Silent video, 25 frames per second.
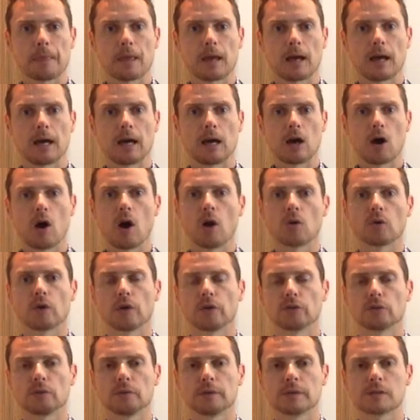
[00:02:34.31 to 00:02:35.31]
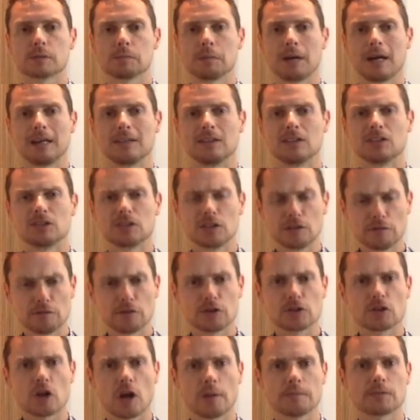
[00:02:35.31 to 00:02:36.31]
I'll go through and explain the
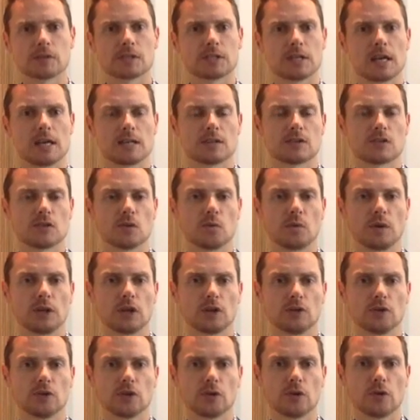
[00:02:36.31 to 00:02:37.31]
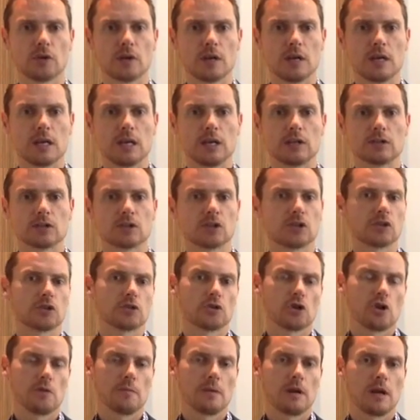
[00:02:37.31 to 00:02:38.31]
different types of tests that we can do to
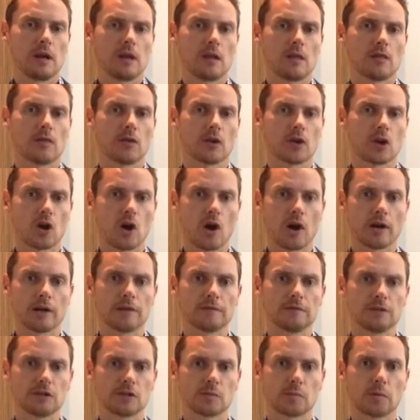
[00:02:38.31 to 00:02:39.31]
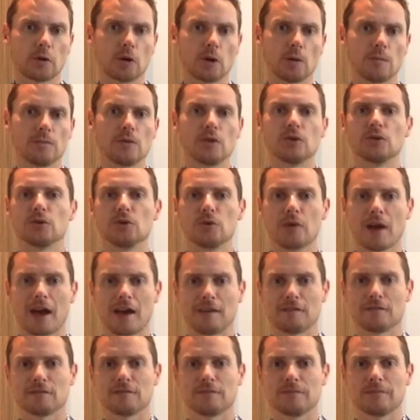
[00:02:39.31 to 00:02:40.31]
determine the kind of disc problem that you
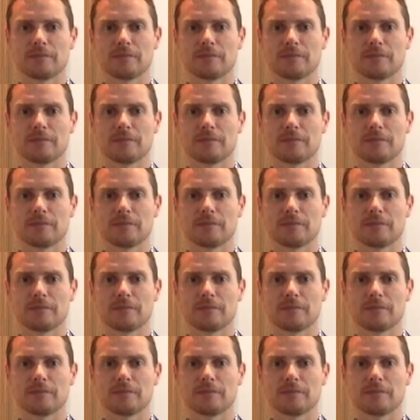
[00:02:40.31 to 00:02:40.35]
have.